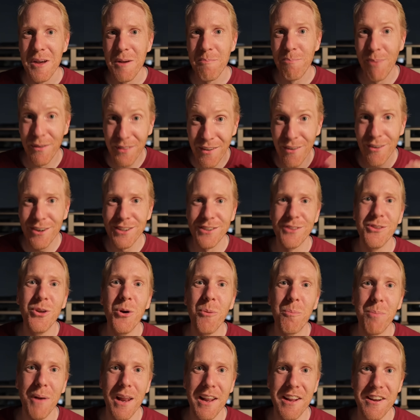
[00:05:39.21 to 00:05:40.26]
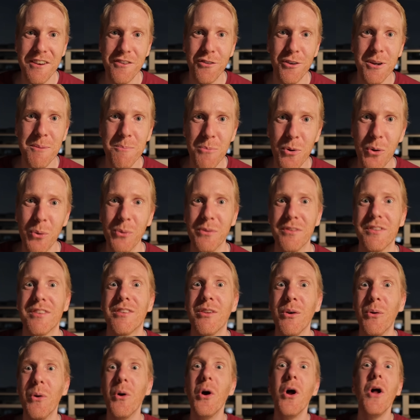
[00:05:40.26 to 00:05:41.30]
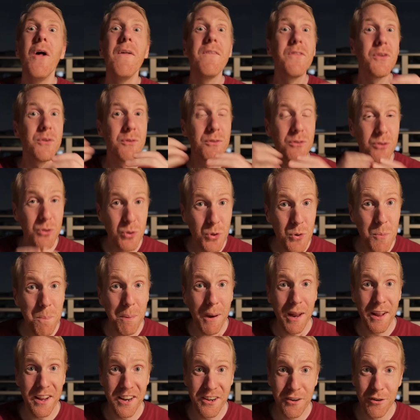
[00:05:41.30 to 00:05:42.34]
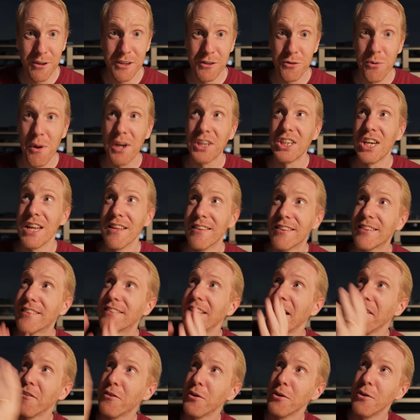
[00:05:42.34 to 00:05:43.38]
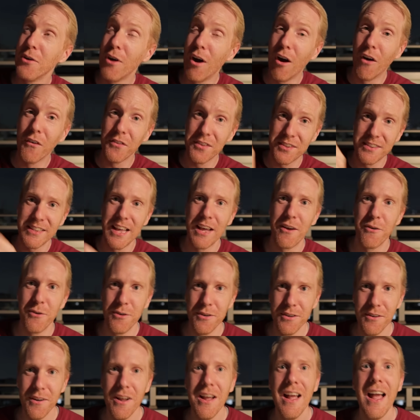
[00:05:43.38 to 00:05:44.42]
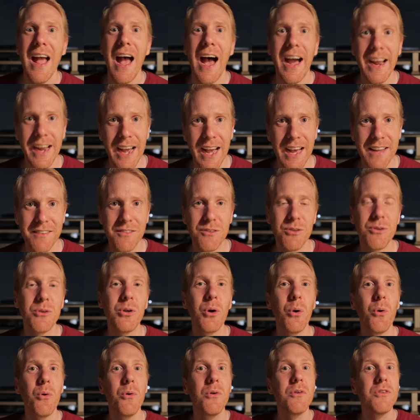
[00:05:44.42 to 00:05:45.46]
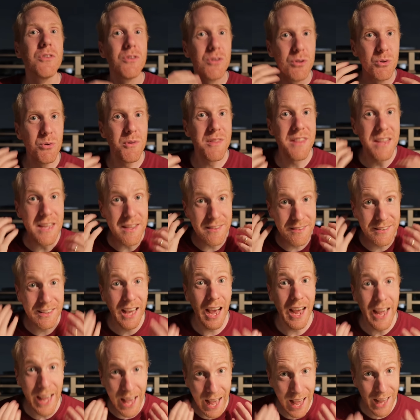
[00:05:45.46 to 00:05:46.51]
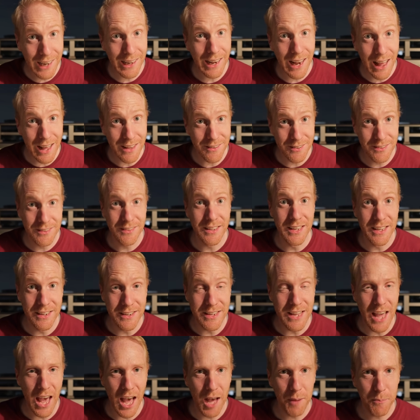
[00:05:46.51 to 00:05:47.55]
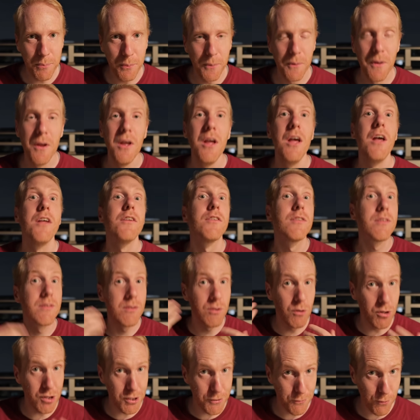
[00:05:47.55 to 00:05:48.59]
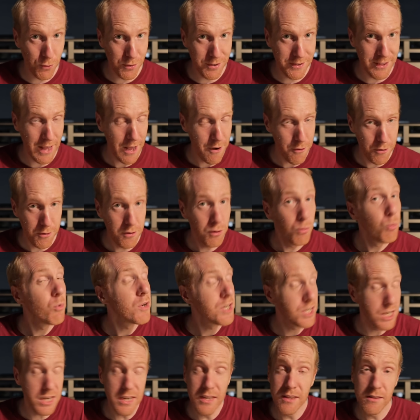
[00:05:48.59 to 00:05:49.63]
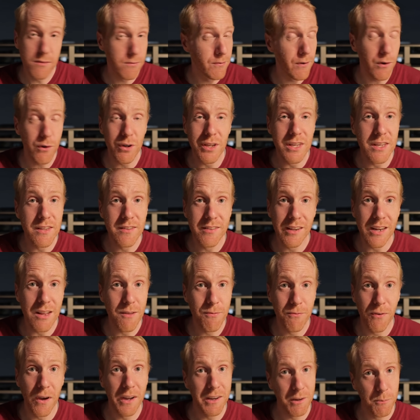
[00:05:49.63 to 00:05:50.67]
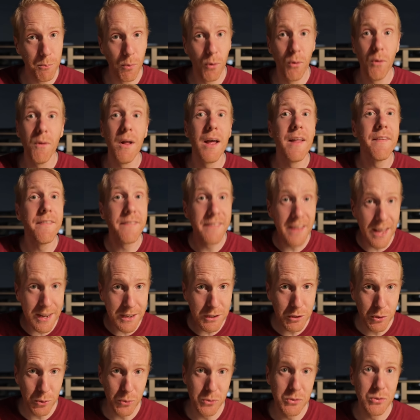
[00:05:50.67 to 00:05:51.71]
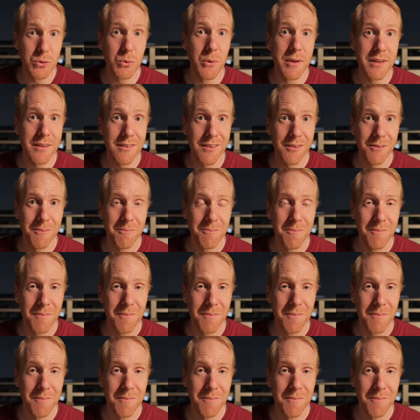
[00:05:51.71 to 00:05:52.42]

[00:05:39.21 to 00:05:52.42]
But there is no planetary mode. So to do planetary, to actually center on Saturn, I had to go to the Sky Atlas in the app, search for Saturn, which is very easily findable, and then go to it.